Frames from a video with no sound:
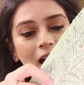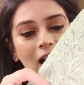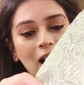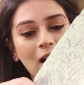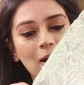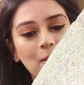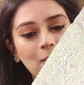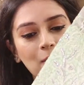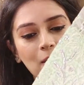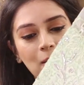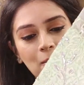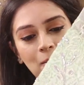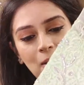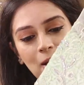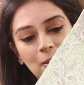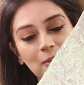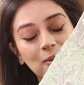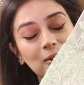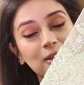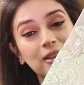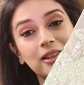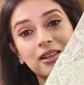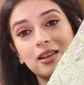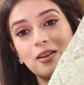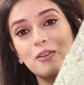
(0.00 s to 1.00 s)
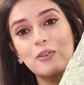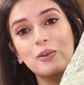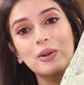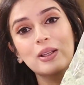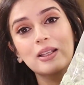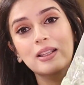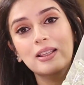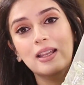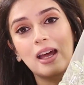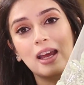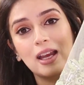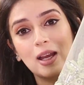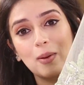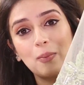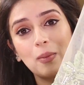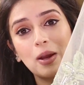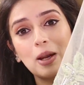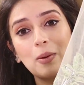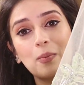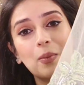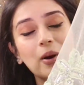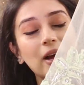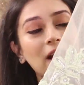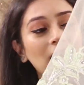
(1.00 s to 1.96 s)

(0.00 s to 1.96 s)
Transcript: Um, maybe they really like mint,